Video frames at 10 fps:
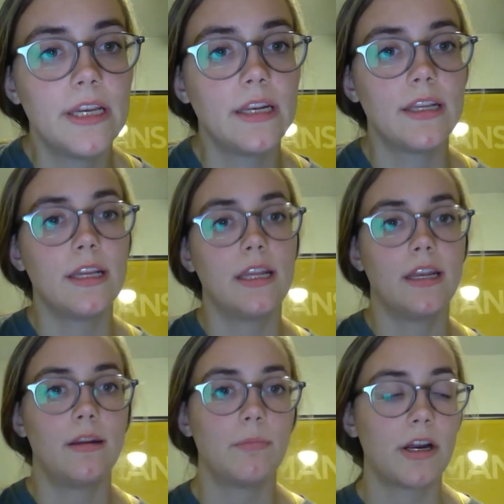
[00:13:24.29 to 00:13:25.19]
And
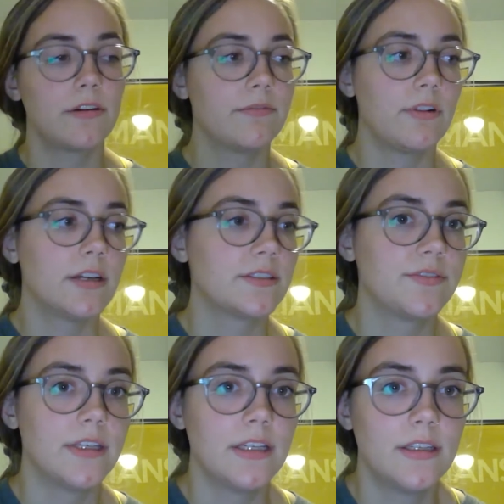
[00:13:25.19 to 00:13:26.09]
in modern
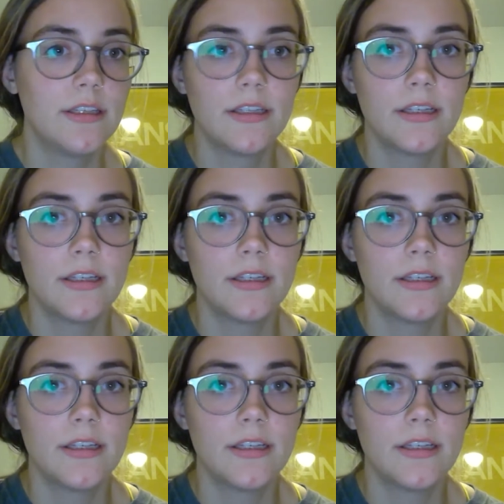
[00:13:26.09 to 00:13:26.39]
philosophy,